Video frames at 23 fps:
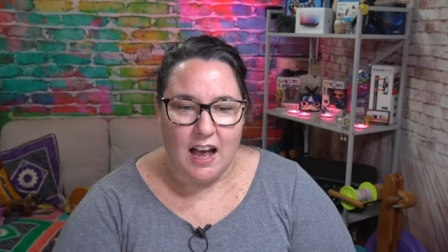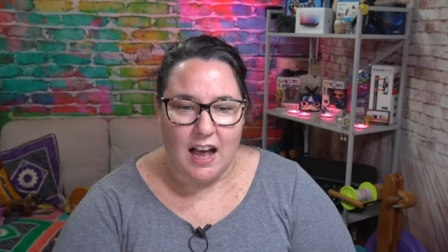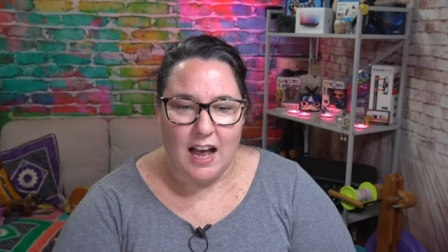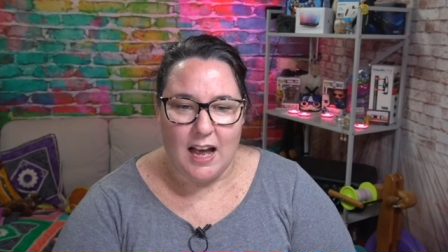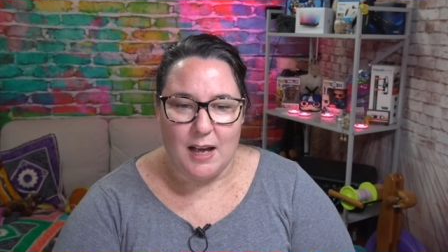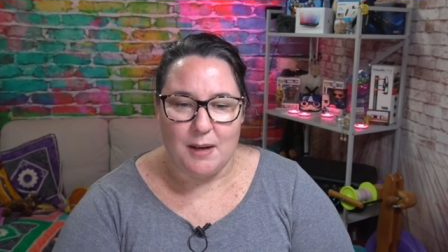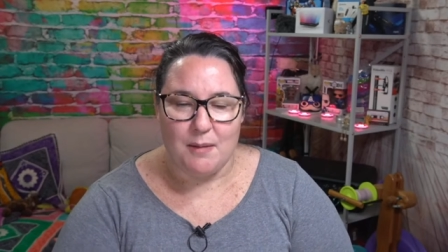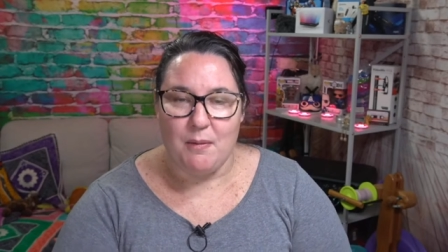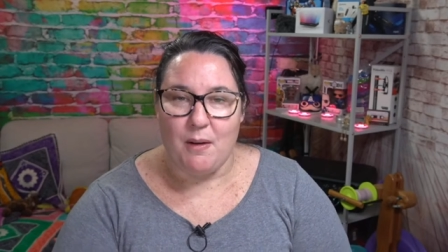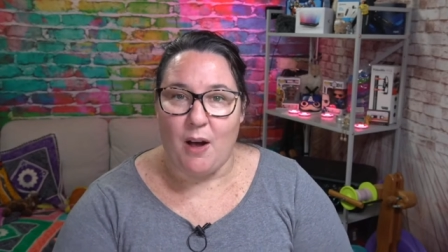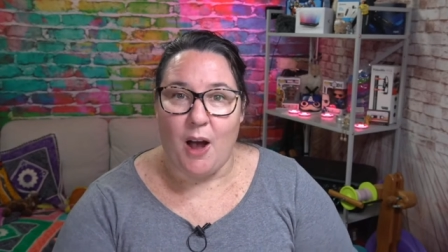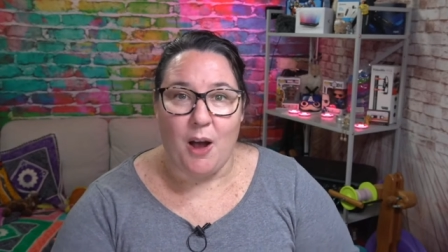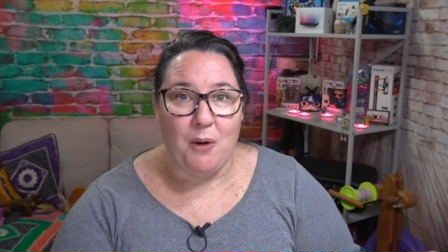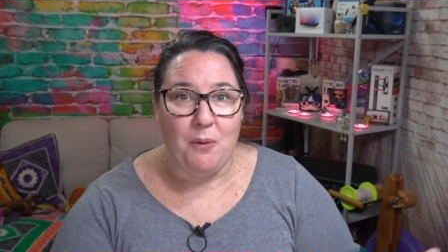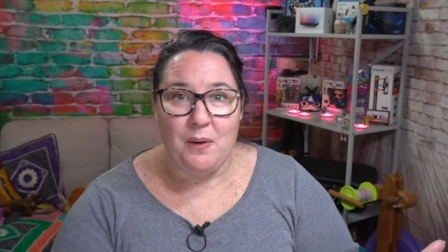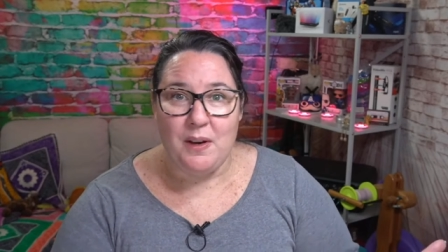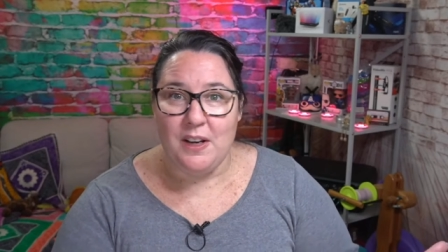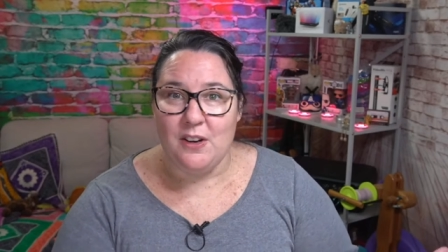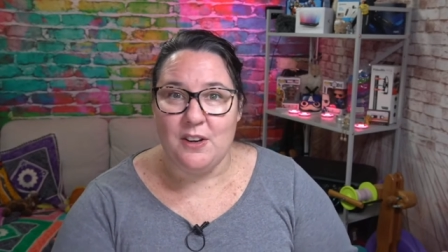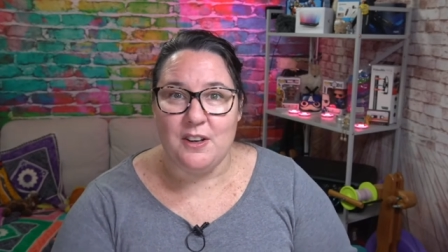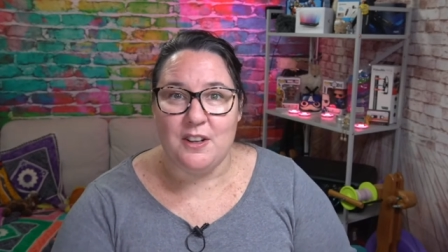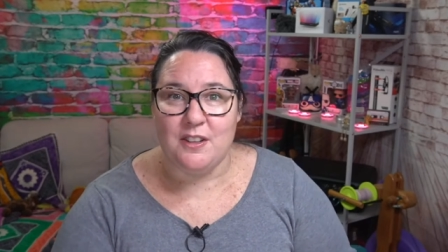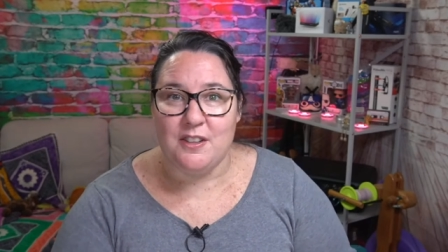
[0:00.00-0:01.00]
Um, I
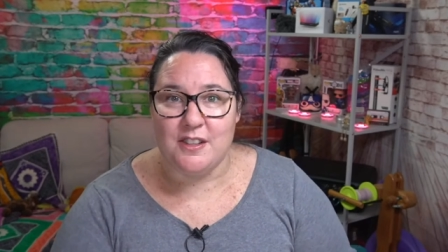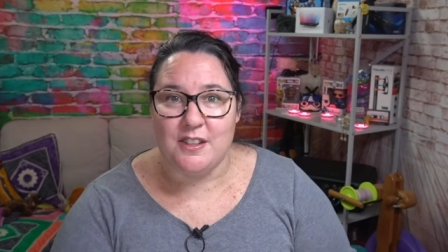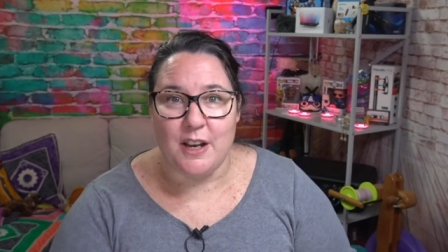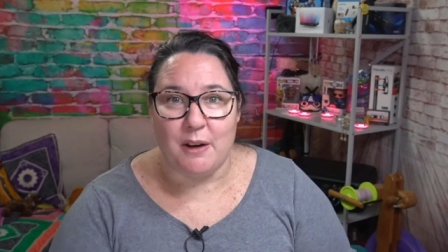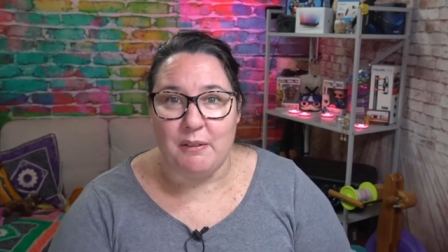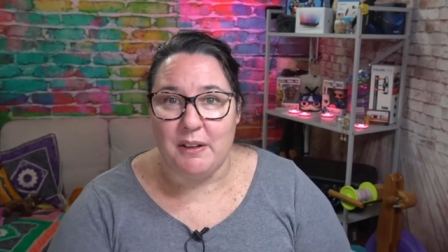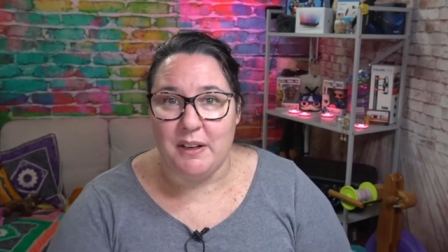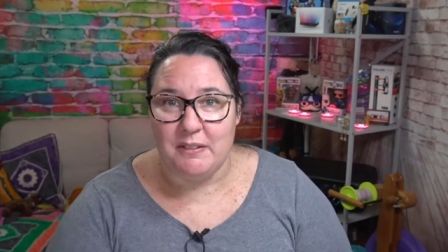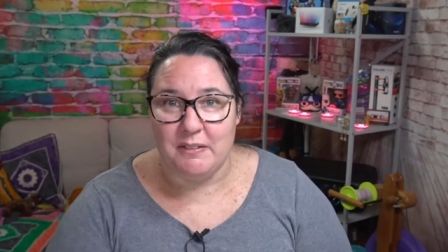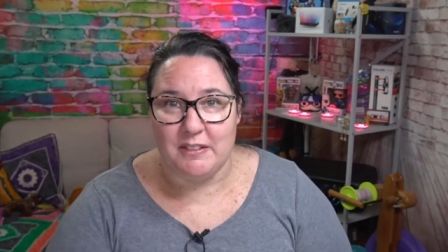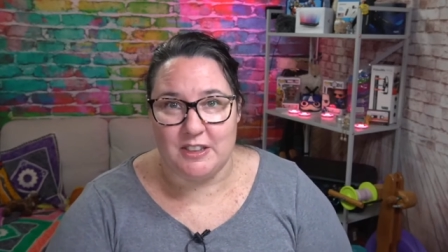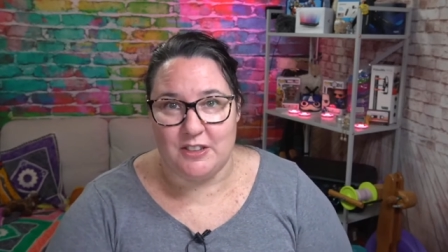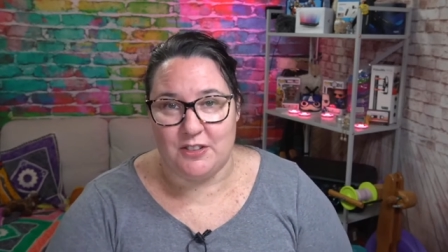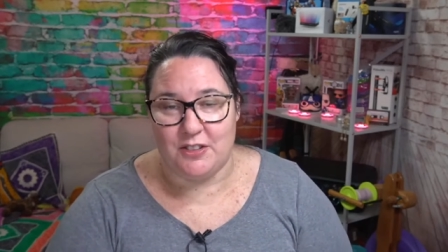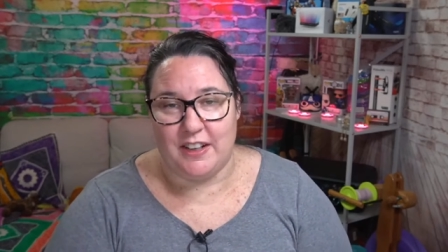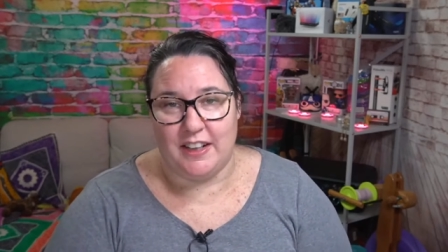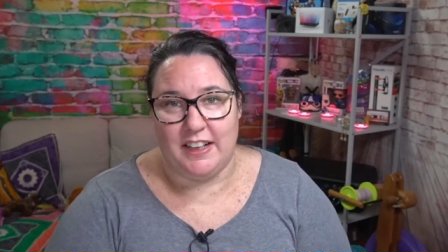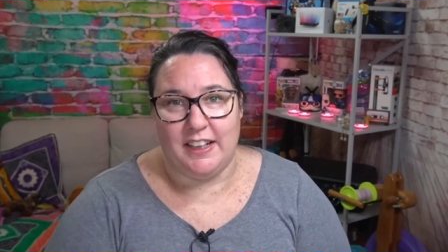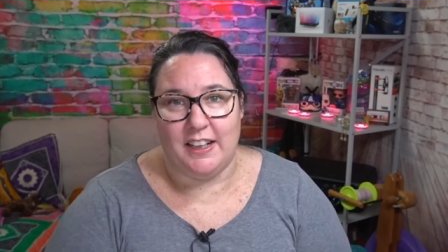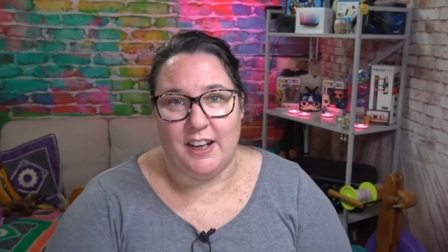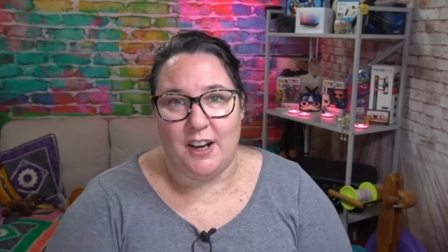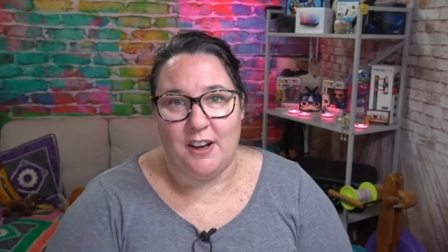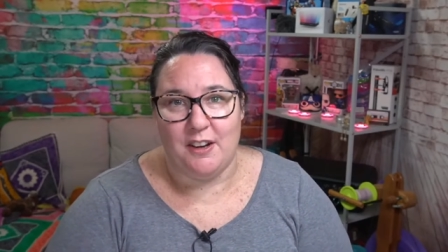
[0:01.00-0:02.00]
went on a sewing
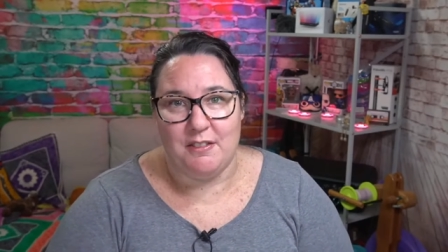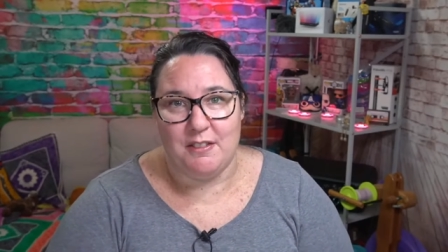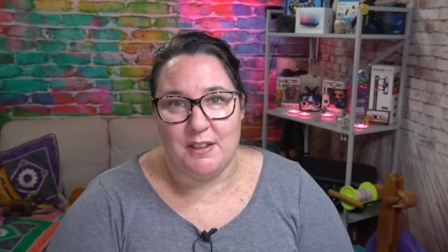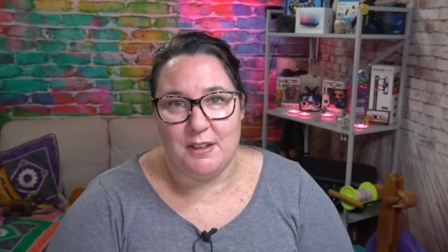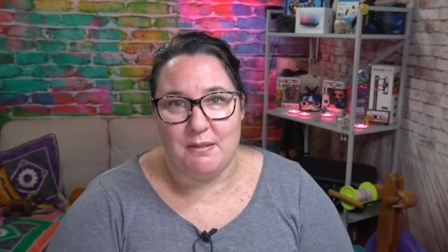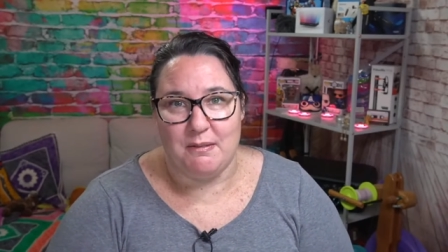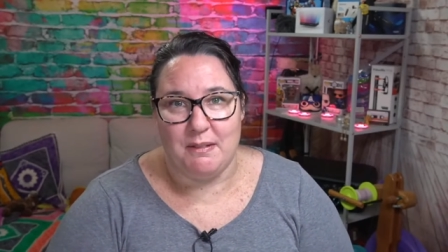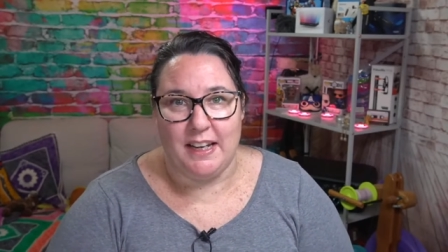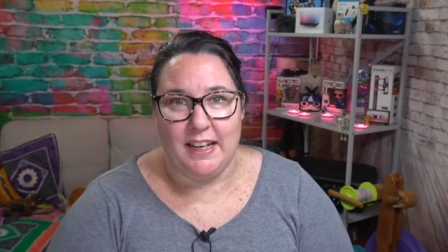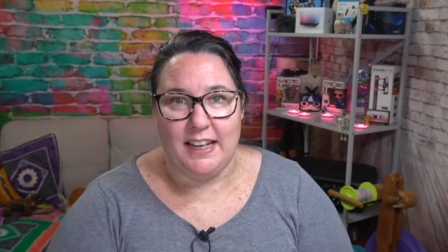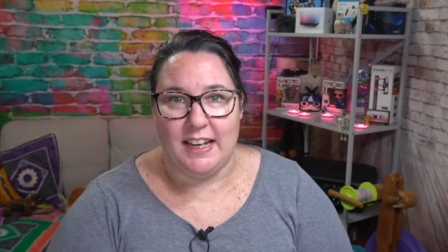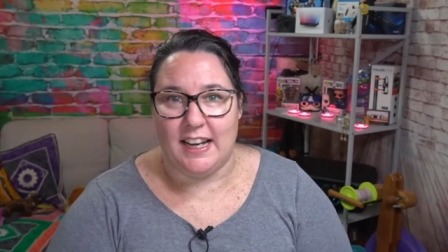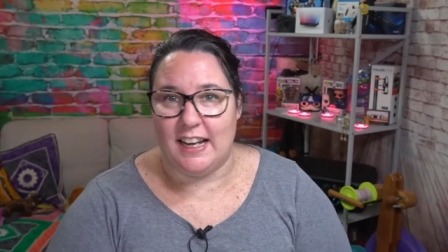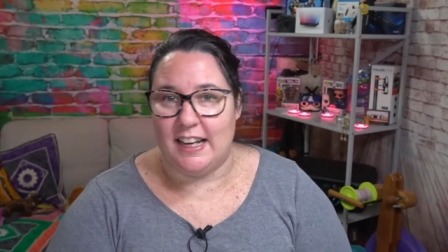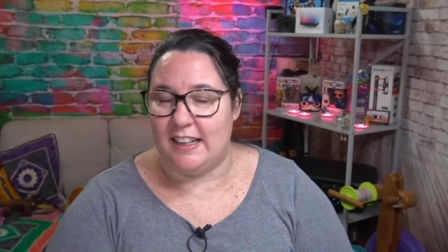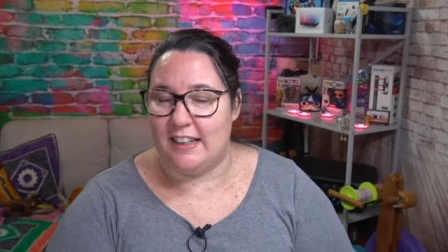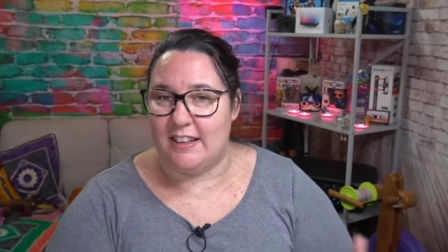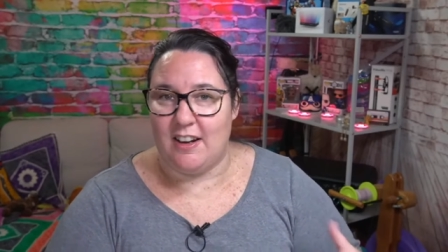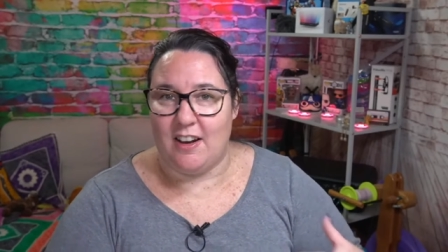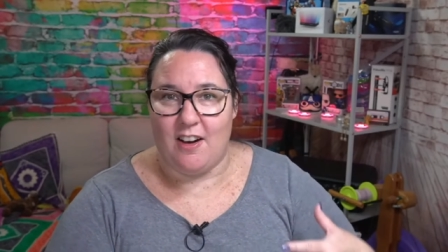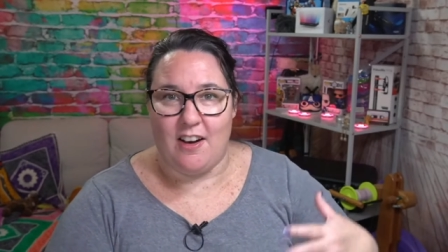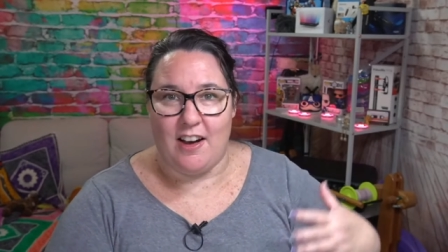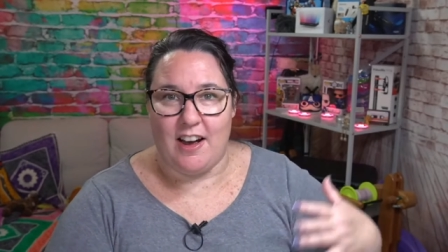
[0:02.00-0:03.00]
retreat over the
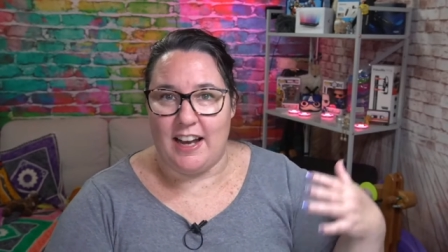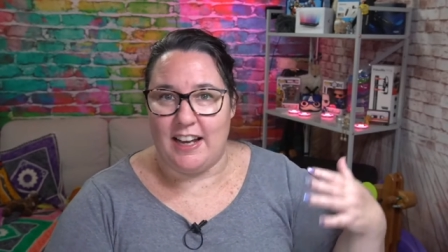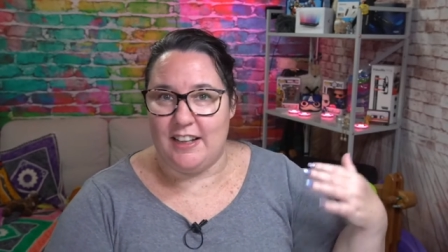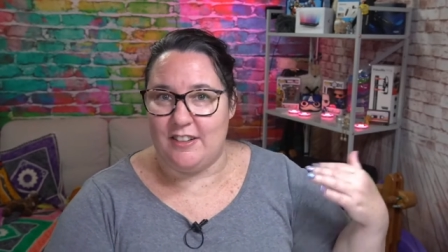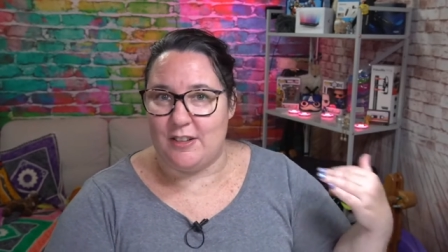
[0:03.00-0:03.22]
weekend. I